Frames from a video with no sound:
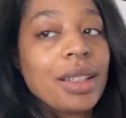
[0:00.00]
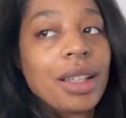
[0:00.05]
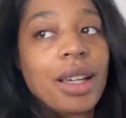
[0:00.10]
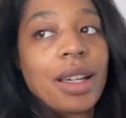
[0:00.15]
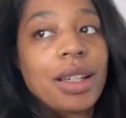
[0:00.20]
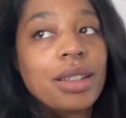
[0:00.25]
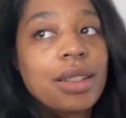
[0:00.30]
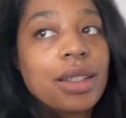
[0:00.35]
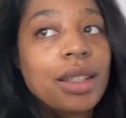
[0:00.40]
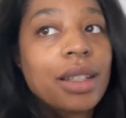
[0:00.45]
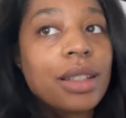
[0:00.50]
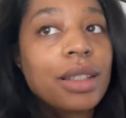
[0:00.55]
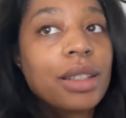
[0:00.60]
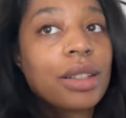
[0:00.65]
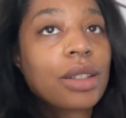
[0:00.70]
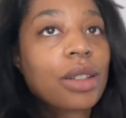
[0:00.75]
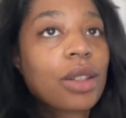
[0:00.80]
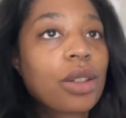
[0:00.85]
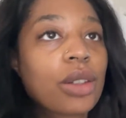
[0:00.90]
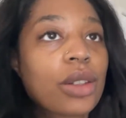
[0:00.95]
Isaiah is
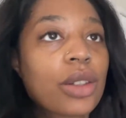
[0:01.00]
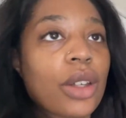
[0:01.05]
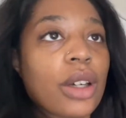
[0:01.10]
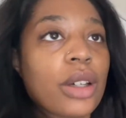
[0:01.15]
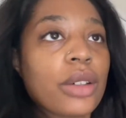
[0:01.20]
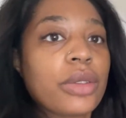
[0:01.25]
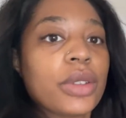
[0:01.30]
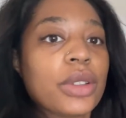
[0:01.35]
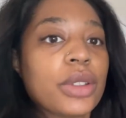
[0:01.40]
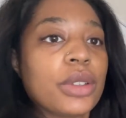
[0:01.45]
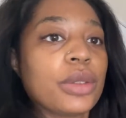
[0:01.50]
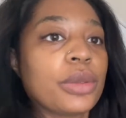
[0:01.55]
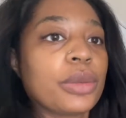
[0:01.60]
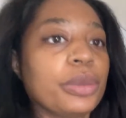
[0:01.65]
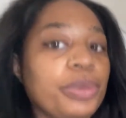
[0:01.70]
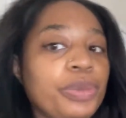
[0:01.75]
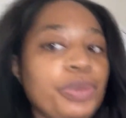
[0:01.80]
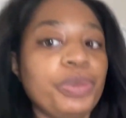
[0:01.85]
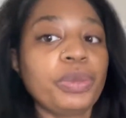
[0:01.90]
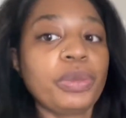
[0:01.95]
so thoughtful.
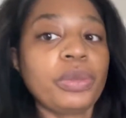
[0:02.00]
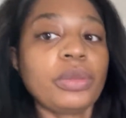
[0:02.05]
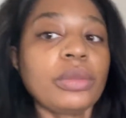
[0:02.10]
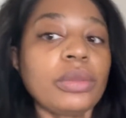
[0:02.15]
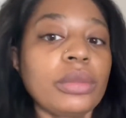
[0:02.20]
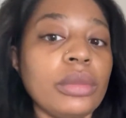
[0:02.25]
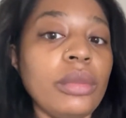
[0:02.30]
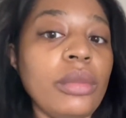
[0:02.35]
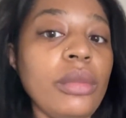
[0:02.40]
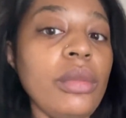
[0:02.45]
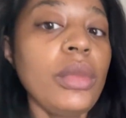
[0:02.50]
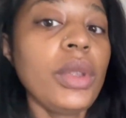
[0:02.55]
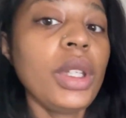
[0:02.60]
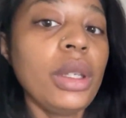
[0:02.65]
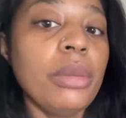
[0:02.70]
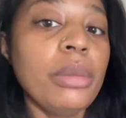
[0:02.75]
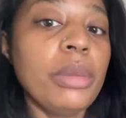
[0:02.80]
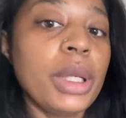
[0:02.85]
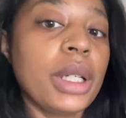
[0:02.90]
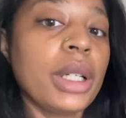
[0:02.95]

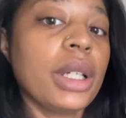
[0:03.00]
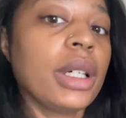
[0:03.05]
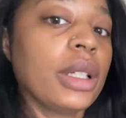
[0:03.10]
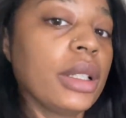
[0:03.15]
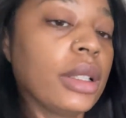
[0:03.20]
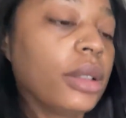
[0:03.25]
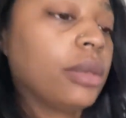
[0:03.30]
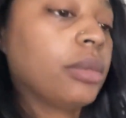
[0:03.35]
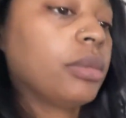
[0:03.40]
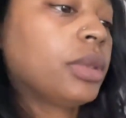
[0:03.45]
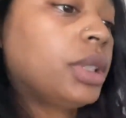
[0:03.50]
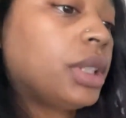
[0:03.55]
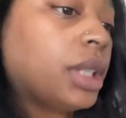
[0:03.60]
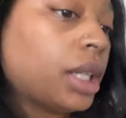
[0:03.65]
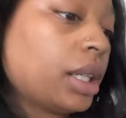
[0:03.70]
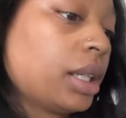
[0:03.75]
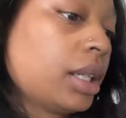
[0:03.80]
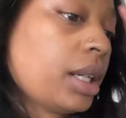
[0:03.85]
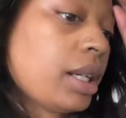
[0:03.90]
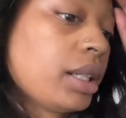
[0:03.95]
But um,
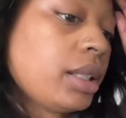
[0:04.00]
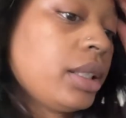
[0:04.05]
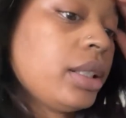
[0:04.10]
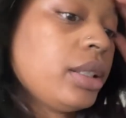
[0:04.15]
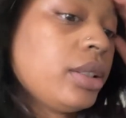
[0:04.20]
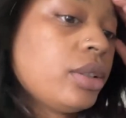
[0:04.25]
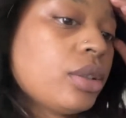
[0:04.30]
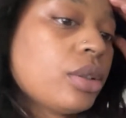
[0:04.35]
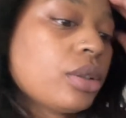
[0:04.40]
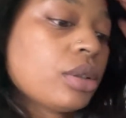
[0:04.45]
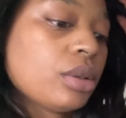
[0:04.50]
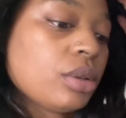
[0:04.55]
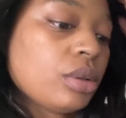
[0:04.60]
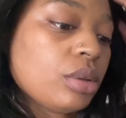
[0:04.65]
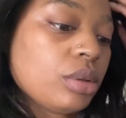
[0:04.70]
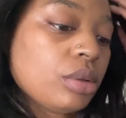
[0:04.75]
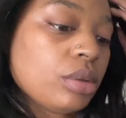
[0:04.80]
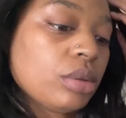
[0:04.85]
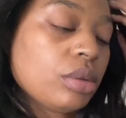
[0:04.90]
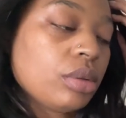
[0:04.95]
yeah, I need
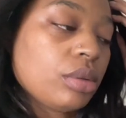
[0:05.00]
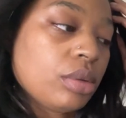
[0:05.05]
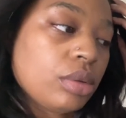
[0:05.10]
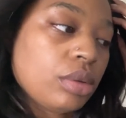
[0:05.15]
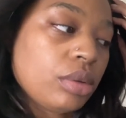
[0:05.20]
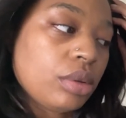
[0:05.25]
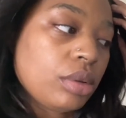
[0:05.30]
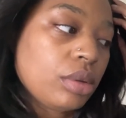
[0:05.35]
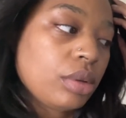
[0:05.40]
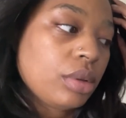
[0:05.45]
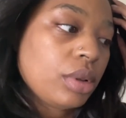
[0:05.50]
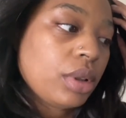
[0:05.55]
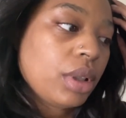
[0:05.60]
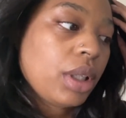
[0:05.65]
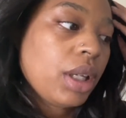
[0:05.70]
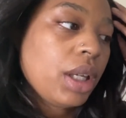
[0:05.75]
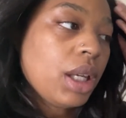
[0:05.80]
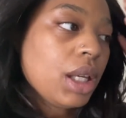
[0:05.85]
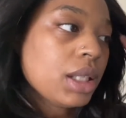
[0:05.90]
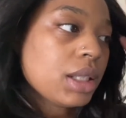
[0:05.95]
to
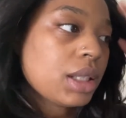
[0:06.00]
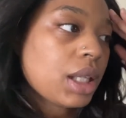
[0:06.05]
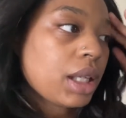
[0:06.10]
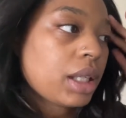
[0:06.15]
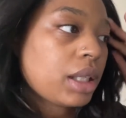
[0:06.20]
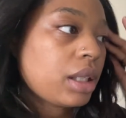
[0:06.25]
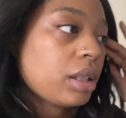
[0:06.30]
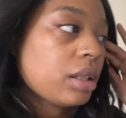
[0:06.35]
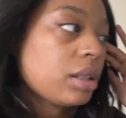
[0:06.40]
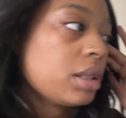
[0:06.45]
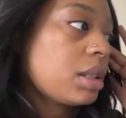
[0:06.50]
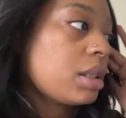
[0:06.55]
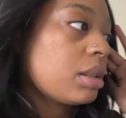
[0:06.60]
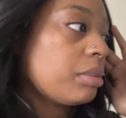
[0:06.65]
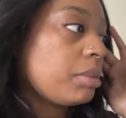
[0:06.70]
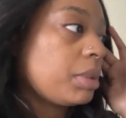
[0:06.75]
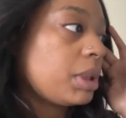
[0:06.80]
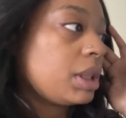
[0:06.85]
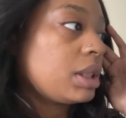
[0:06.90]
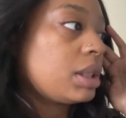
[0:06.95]
take care of
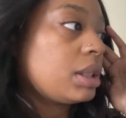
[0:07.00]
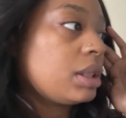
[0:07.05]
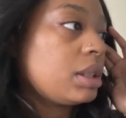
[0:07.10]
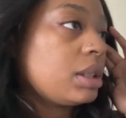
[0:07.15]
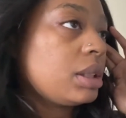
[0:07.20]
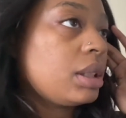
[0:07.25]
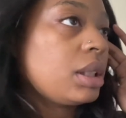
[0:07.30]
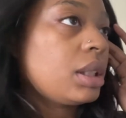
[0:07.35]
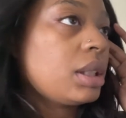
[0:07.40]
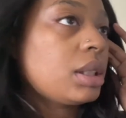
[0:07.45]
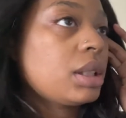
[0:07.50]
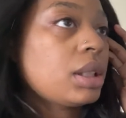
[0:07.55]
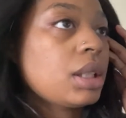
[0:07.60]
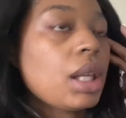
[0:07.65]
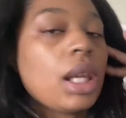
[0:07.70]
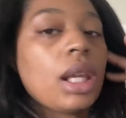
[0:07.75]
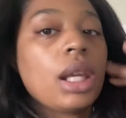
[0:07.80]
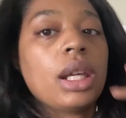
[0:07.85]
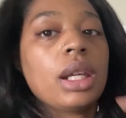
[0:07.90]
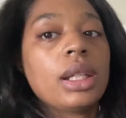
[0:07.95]
some business.
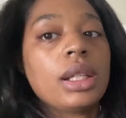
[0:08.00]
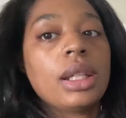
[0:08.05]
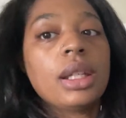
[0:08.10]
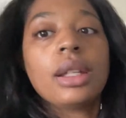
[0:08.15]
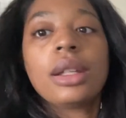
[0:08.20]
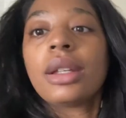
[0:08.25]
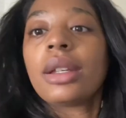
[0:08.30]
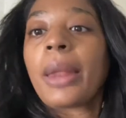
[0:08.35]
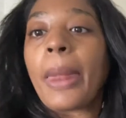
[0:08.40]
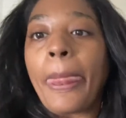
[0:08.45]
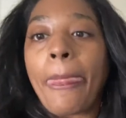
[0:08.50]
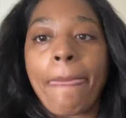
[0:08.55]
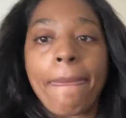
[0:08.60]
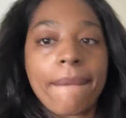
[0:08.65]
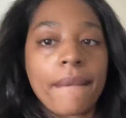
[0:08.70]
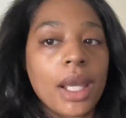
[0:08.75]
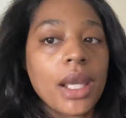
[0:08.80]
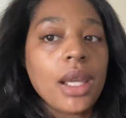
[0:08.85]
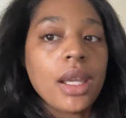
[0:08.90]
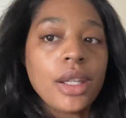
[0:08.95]
And
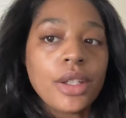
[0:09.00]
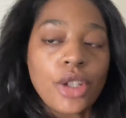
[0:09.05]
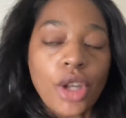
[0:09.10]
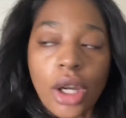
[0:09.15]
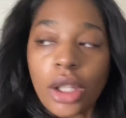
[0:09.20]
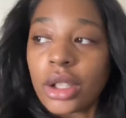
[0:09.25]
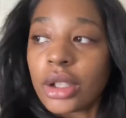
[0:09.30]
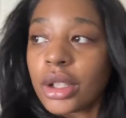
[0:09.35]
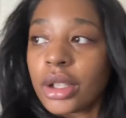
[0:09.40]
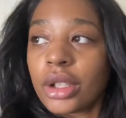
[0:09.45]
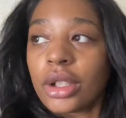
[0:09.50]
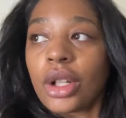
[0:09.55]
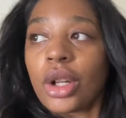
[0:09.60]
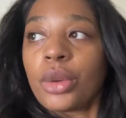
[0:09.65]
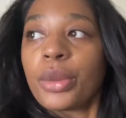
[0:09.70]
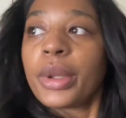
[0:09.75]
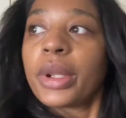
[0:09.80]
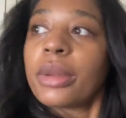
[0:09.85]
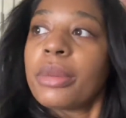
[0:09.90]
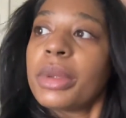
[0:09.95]
y'all are gonna go
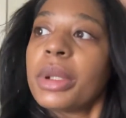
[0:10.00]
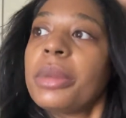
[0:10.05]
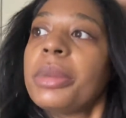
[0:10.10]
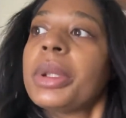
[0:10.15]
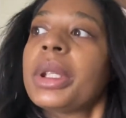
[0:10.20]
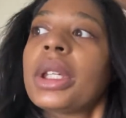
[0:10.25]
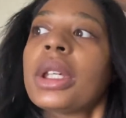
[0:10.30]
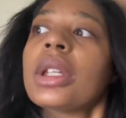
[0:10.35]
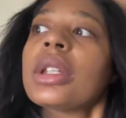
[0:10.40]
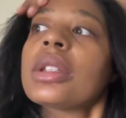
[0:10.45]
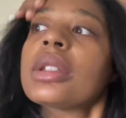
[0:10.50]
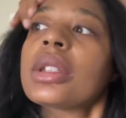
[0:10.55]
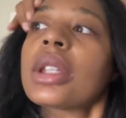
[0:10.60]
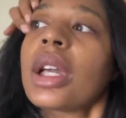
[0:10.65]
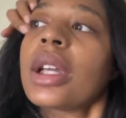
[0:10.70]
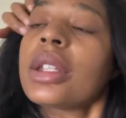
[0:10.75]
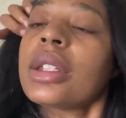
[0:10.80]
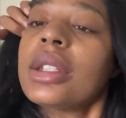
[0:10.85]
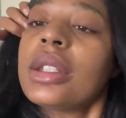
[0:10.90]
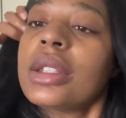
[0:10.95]
with me because
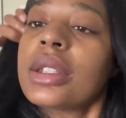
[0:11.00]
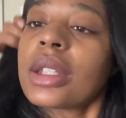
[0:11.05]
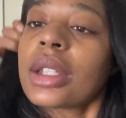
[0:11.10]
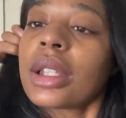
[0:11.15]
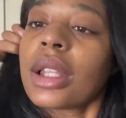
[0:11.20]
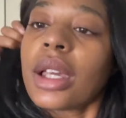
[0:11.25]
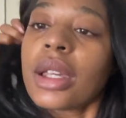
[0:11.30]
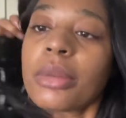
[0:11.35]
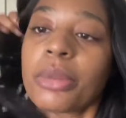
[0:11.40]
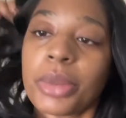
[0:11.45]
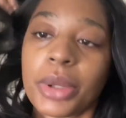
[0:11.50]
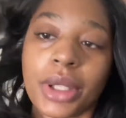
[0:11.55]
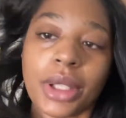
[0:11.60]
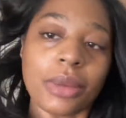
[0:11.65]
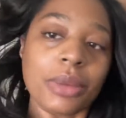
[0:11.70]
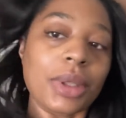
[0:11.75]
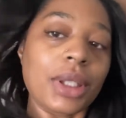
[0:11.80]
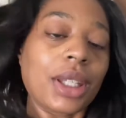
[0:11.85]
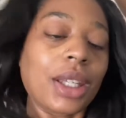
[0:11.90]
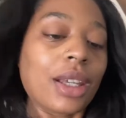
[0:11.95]
I need to like pick
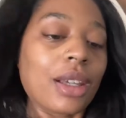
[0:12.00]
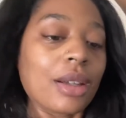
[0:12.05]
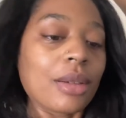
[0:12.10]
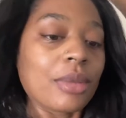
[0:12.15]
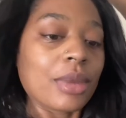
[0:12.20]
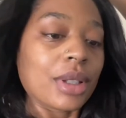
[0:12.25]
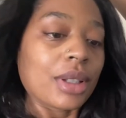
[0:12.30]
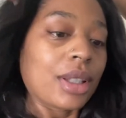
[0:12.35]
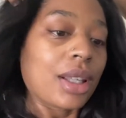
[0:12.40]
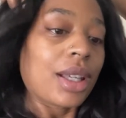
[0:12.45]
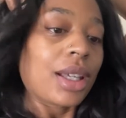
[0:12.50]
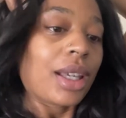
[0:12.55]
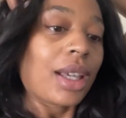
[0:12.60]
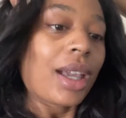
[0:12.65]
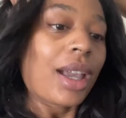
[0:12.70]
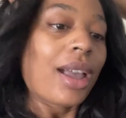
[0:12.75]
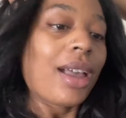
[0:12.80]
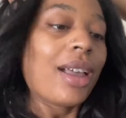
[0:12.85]
up the camera like